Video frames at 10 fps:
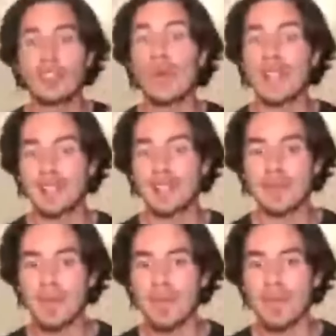
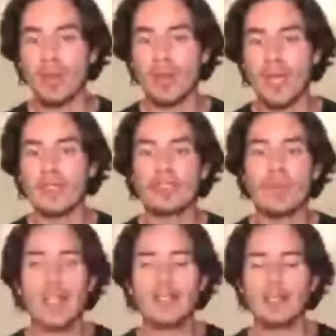stress. Okay,
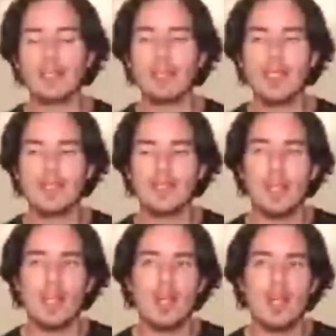stress means